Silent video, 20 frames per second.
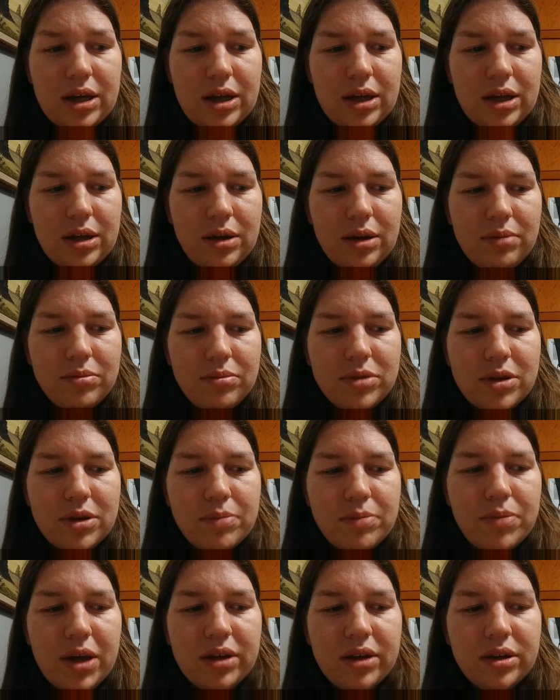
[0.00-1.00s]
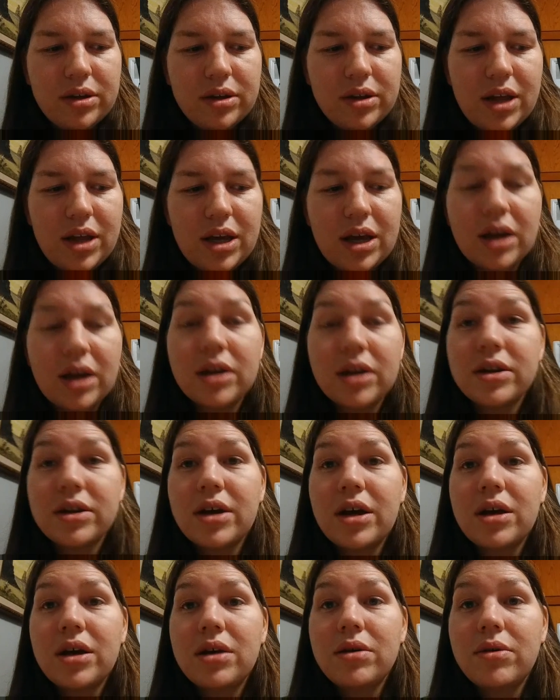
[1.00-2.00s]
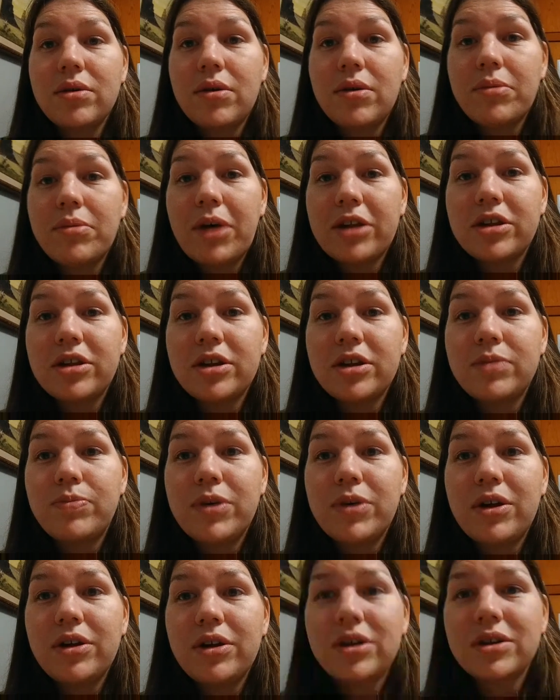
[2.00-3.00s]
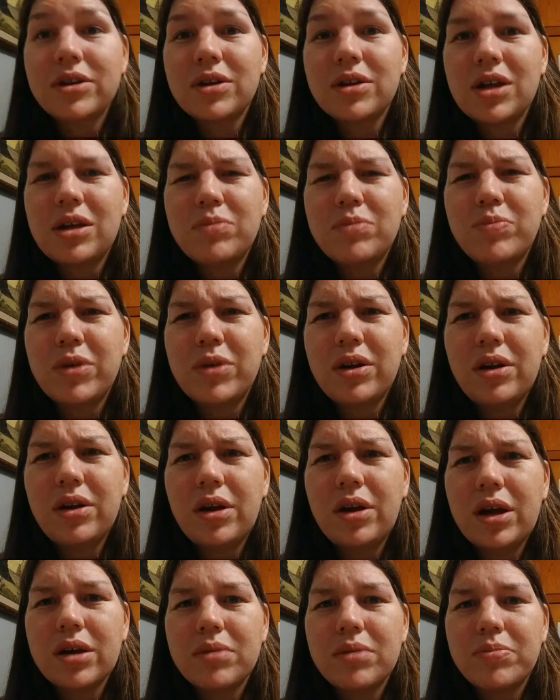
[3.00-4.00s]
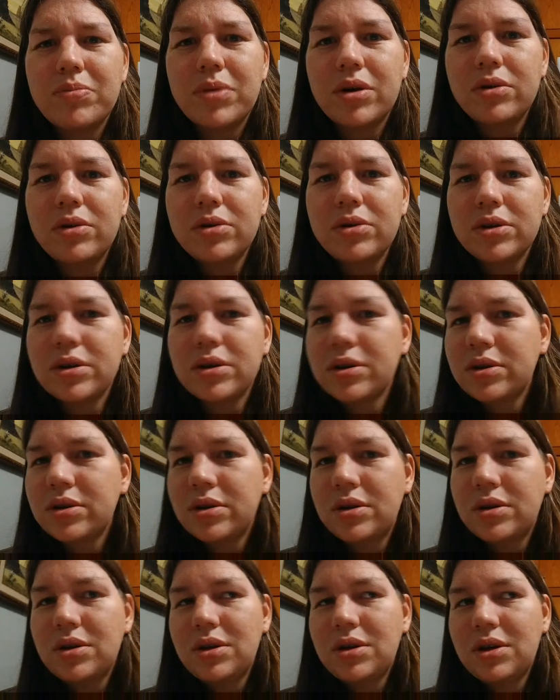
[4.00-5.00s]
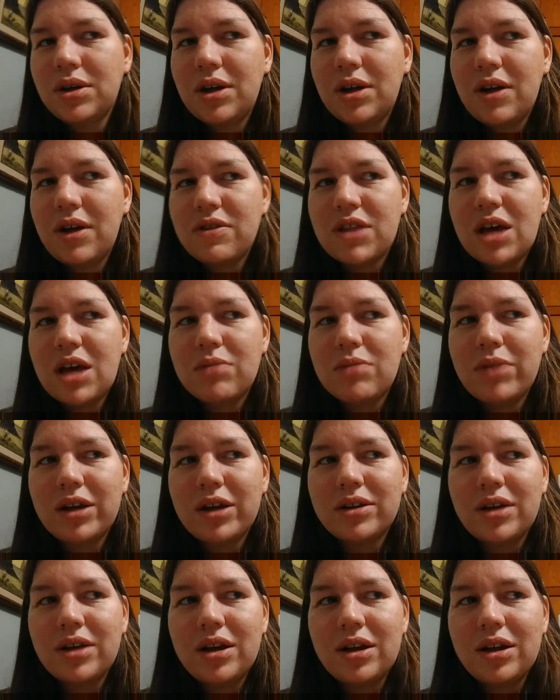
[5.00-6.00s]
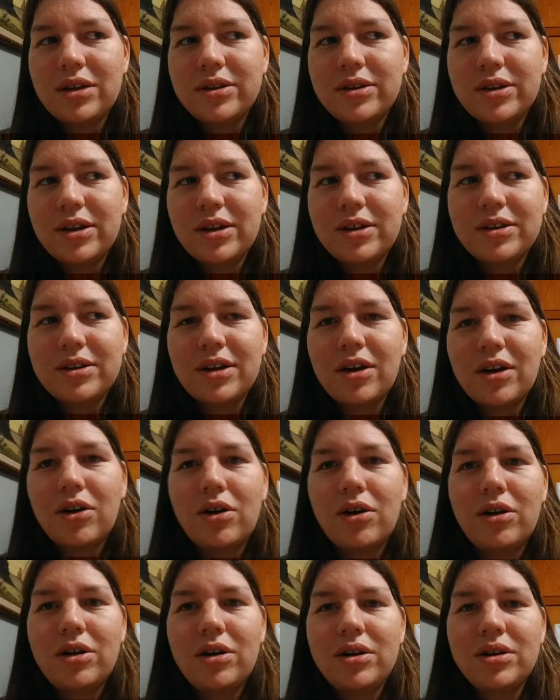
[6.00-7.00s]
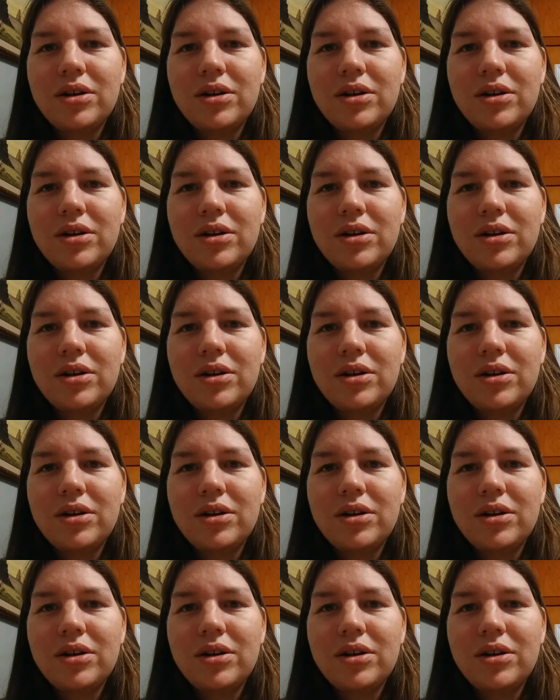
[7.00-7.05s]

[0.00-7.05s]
The best thing I can tell you about this build is getting built like a boat, if that makes any sense at all.